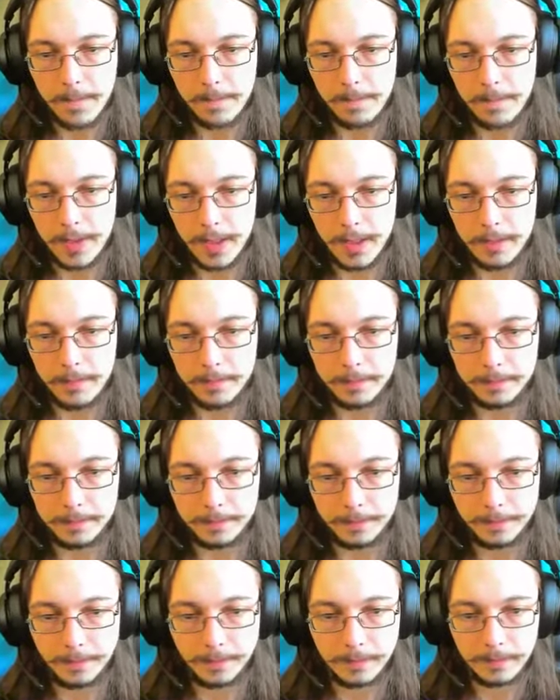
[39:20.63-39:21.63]
Bam.
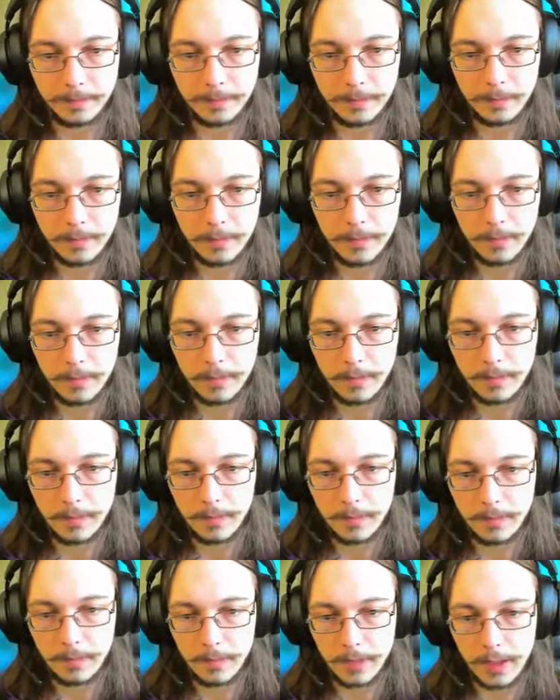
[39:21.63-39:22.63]

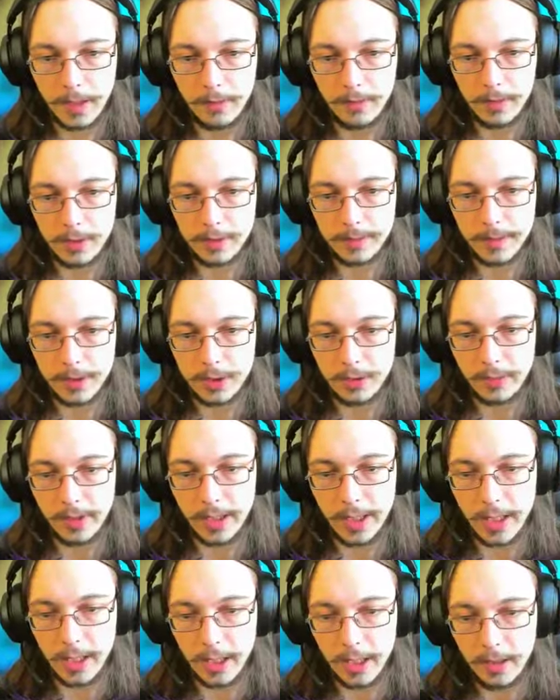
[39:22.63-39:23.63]
Okay, where's my Joey
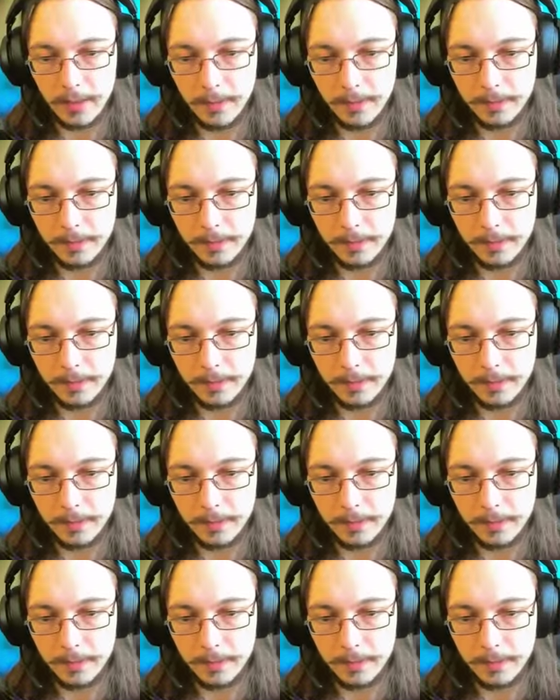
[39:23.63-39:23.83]
Kitty?